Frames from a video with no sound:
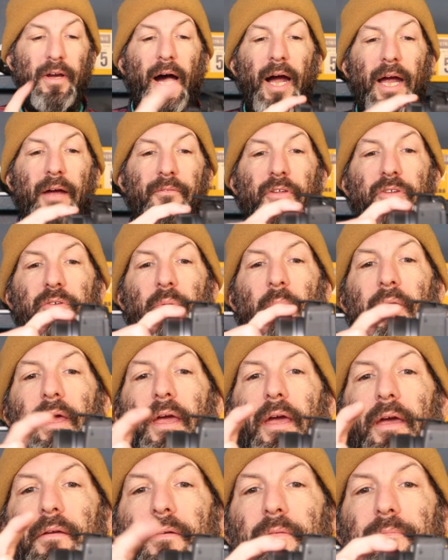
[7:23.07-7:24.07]
I have the
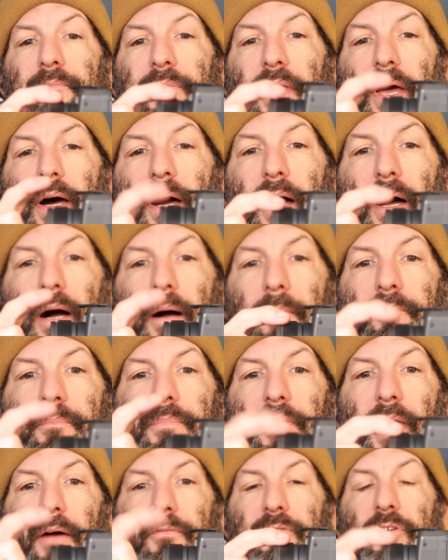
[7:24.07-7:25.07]
twenty-eight uh,
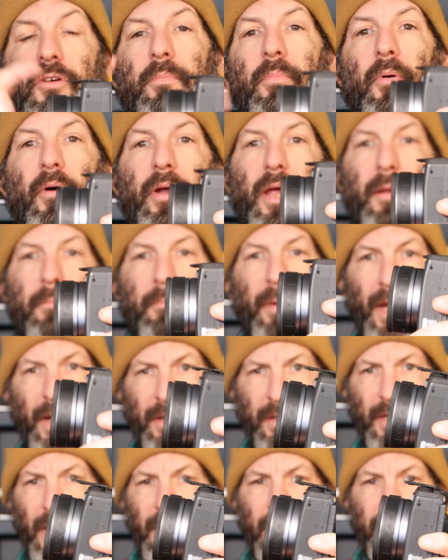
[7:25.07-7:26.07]
f two point eight
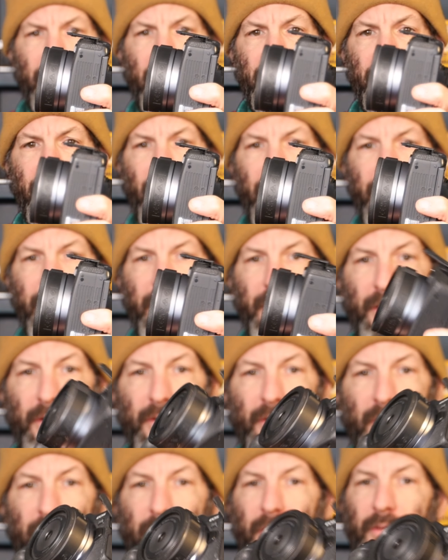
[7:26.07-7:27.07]
pancake lens on
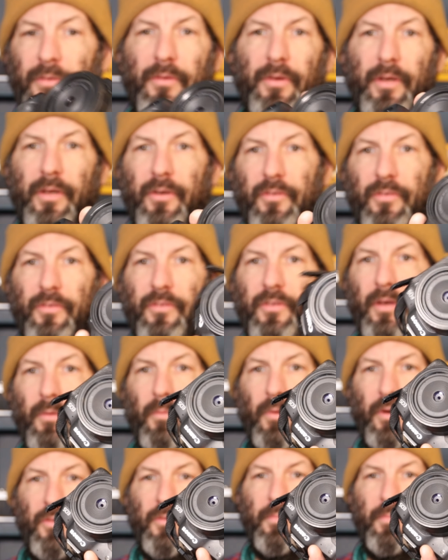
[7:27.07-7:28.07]
here, so you can just see what a